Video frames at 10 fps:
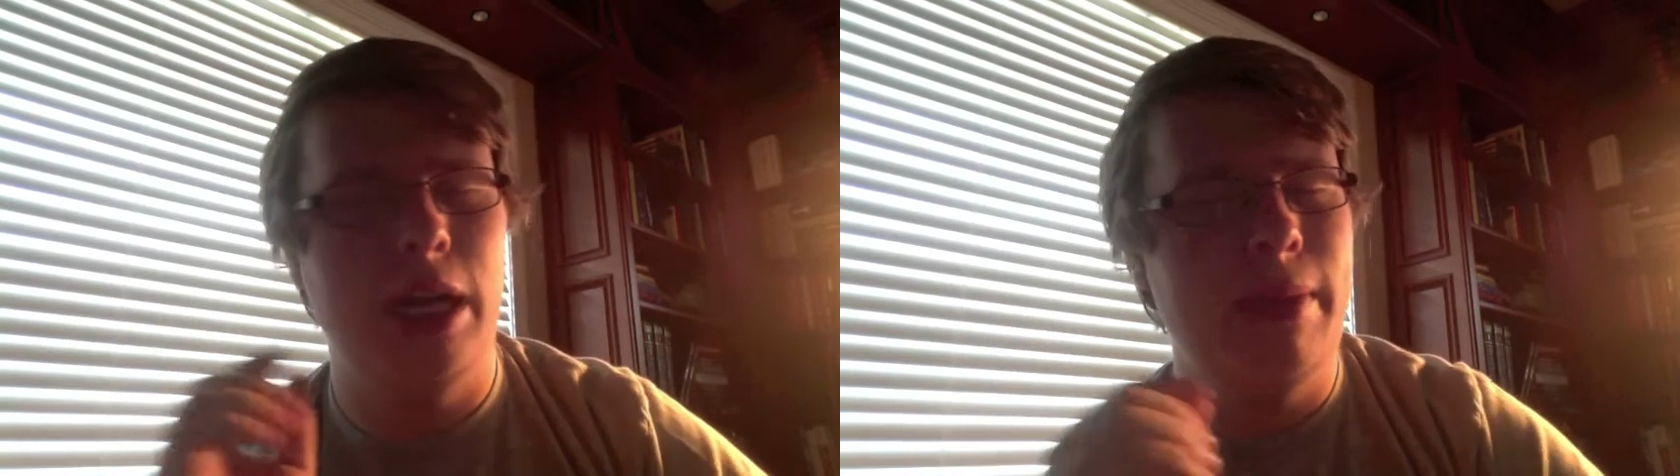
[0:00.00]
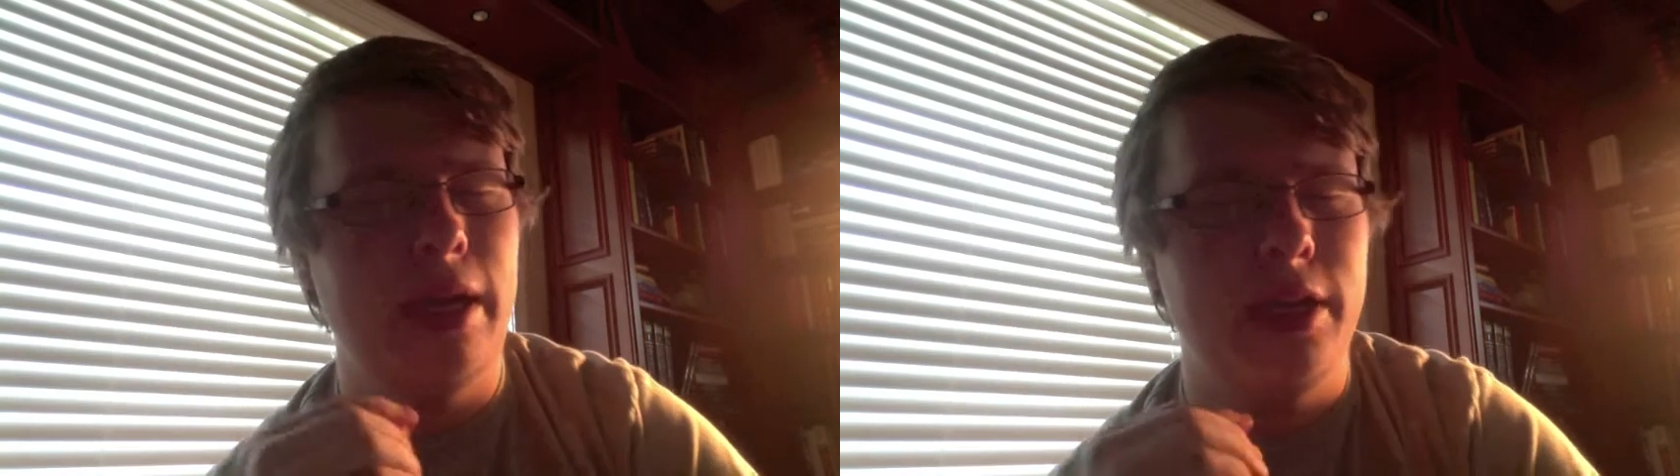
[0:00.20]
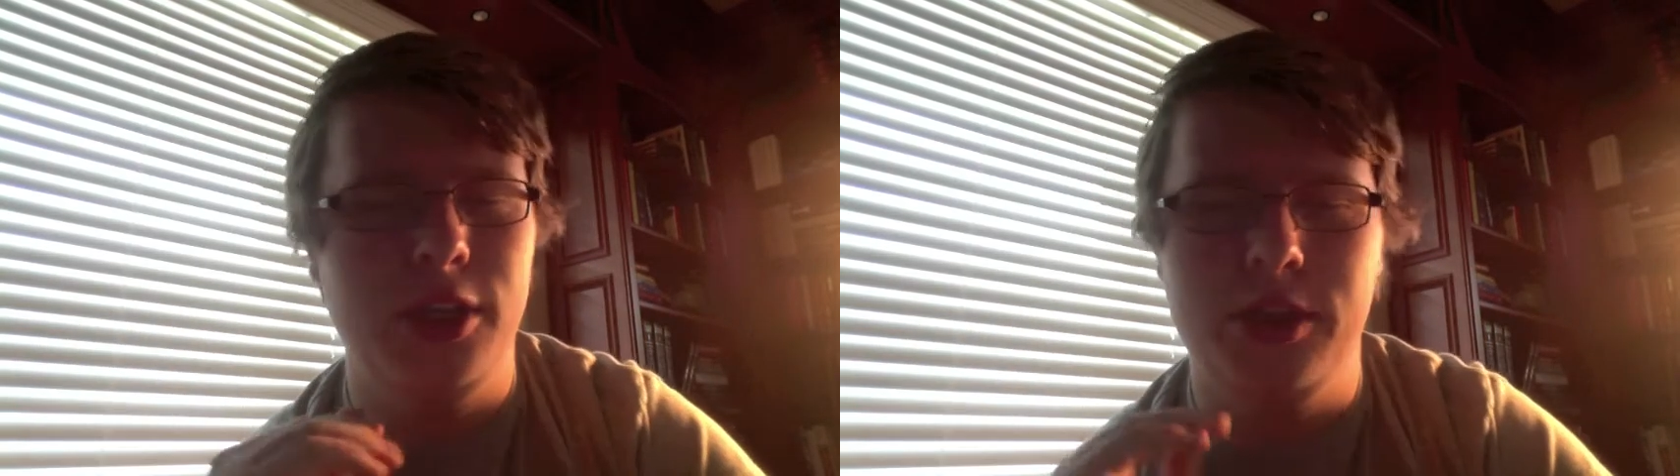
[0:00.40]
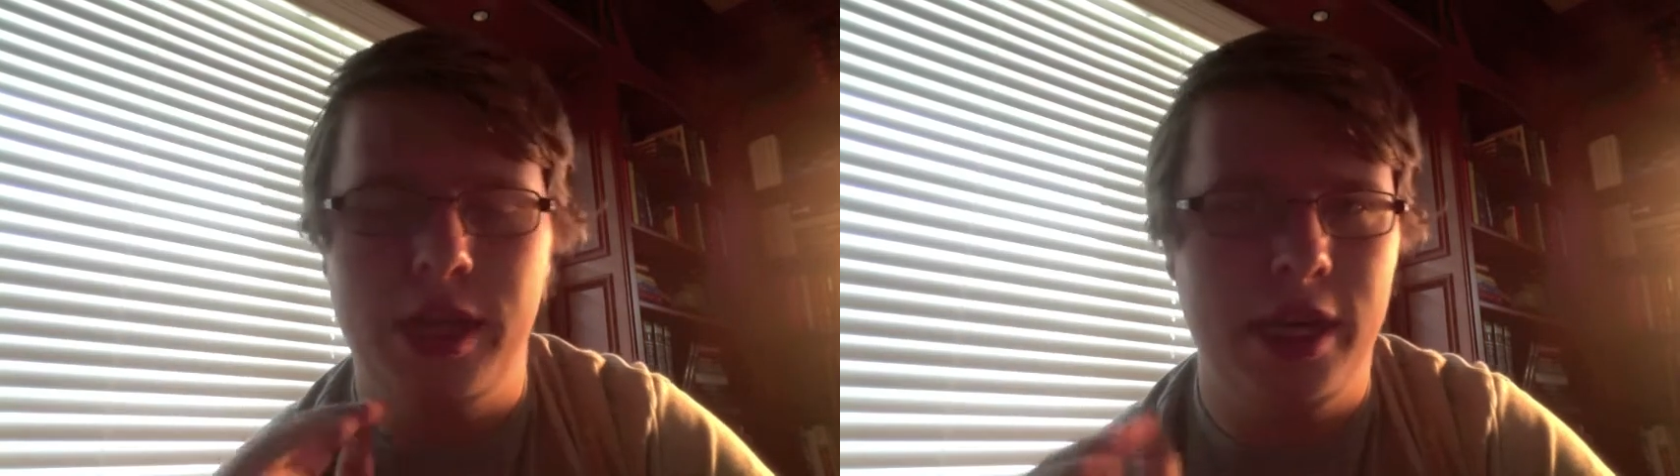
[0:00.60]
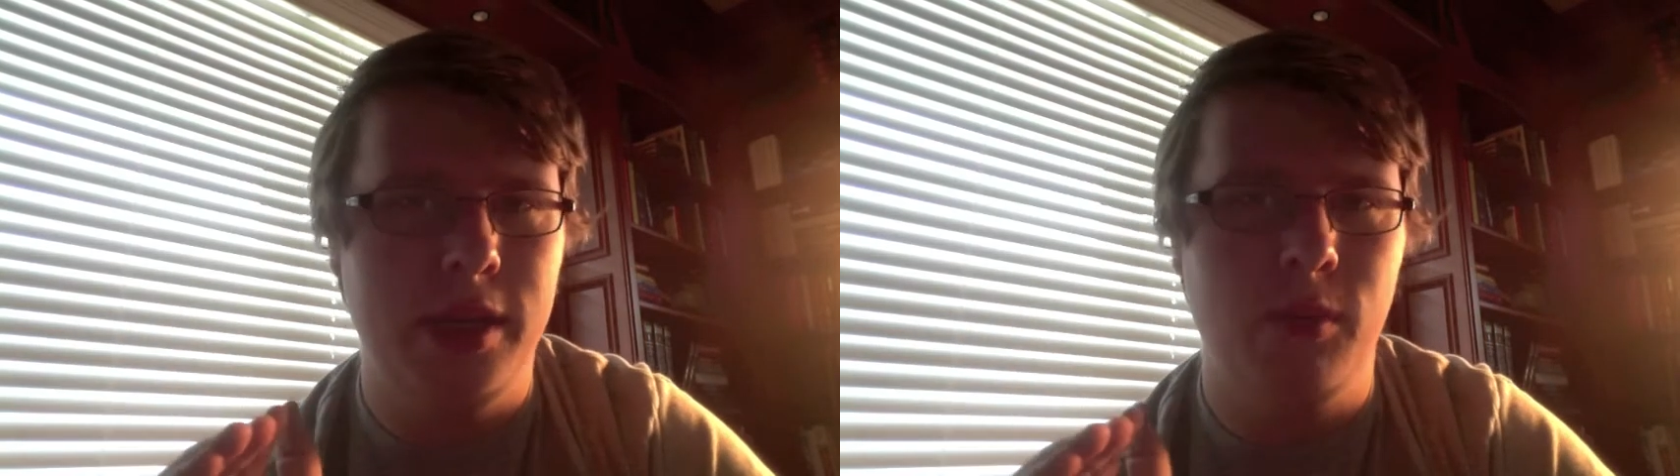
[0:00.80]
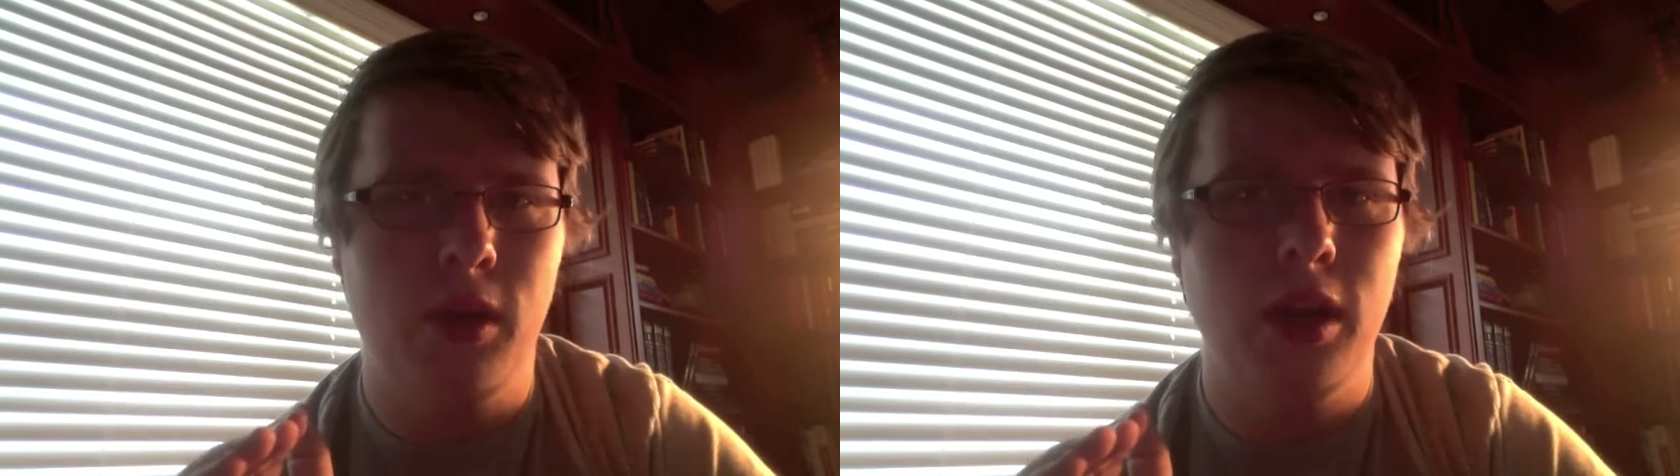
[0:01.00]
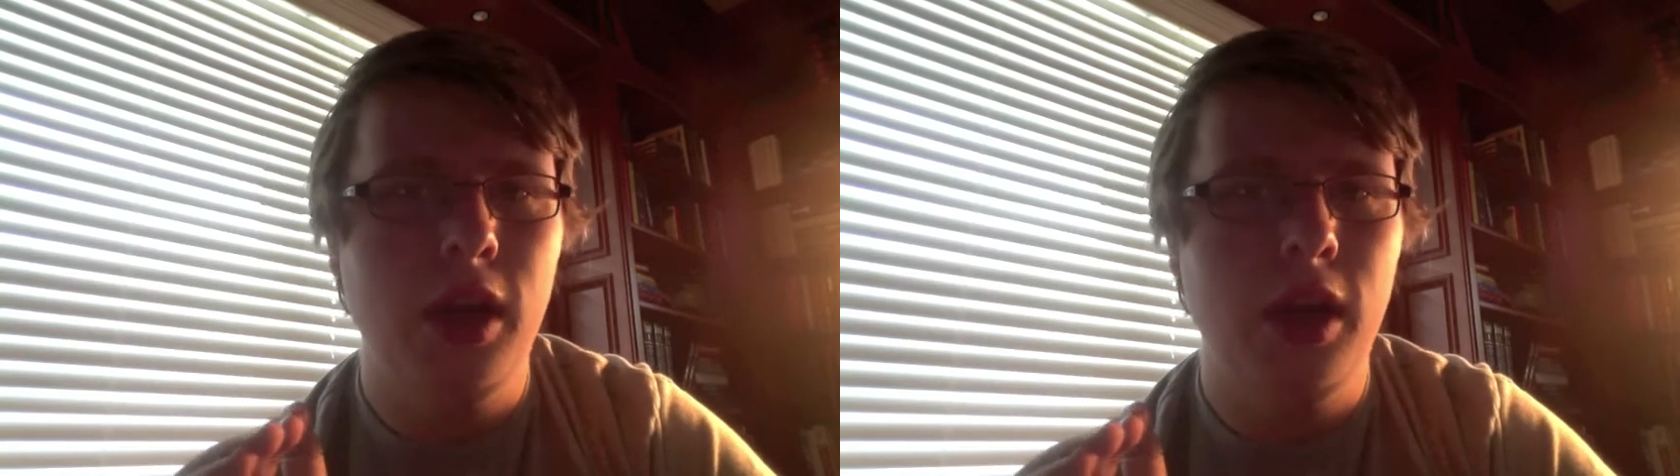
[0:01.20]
I'm not going to do that anymore.